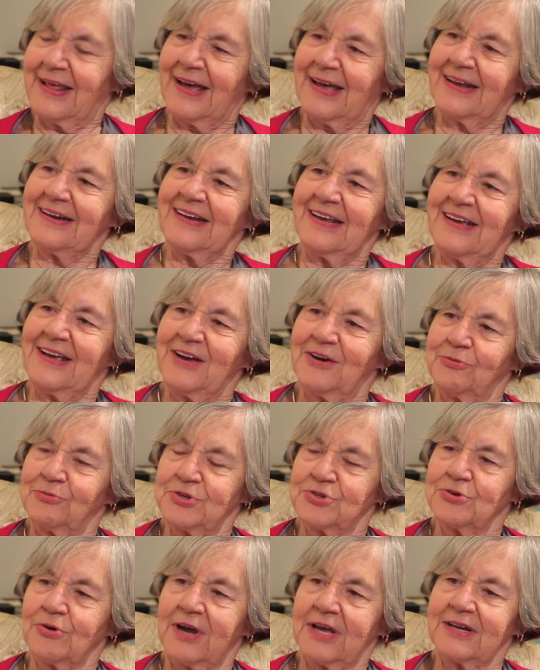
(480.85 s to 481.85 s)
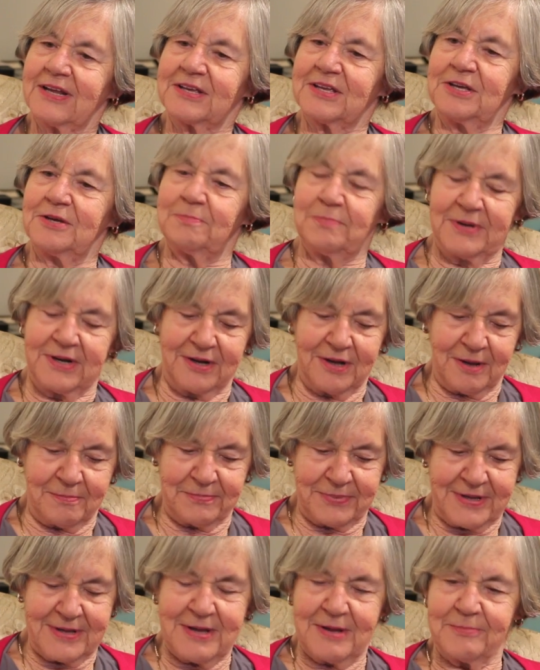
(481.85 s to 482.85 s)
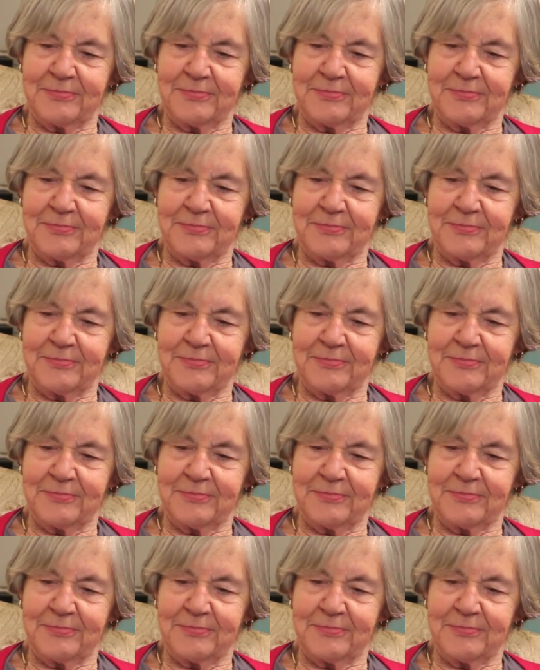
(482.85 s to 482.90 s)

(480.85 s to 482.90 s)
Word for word: that. We try to keep it up.